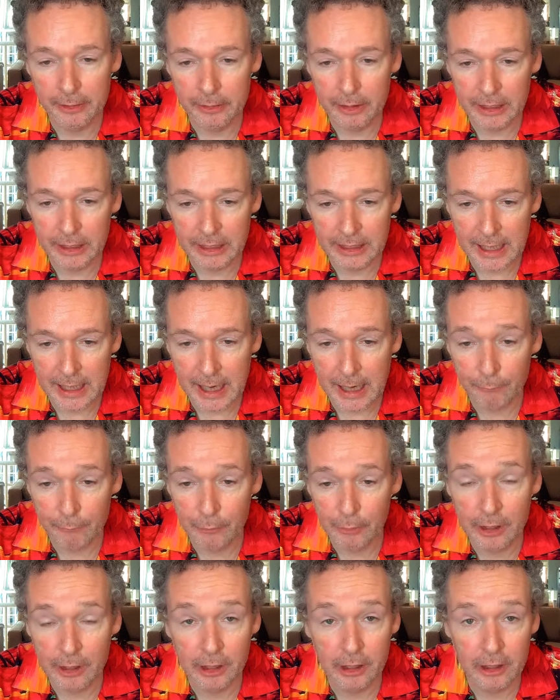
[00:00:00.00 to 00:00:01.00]
The
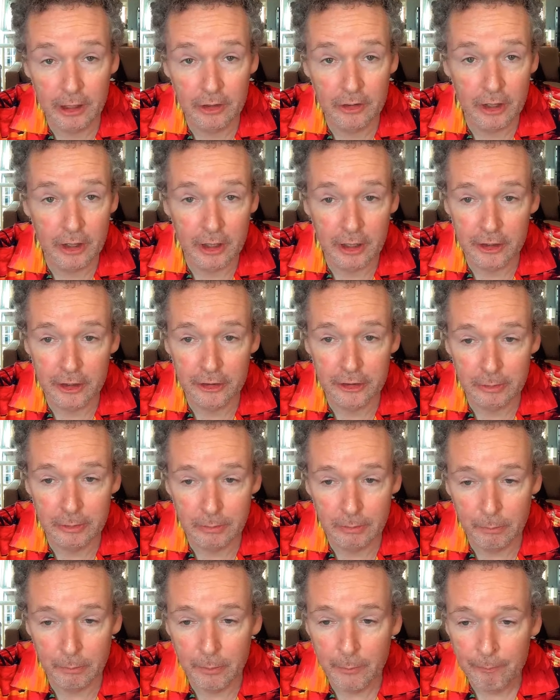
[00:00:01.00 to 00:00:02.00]
African guitars
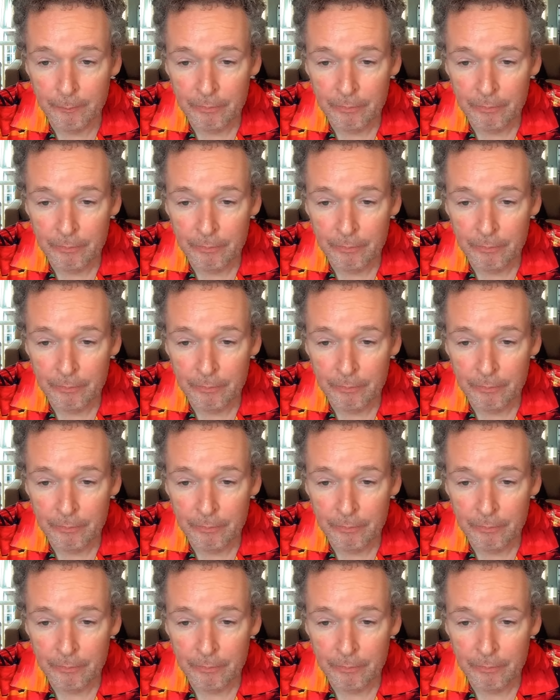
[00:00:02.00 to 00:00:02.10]
and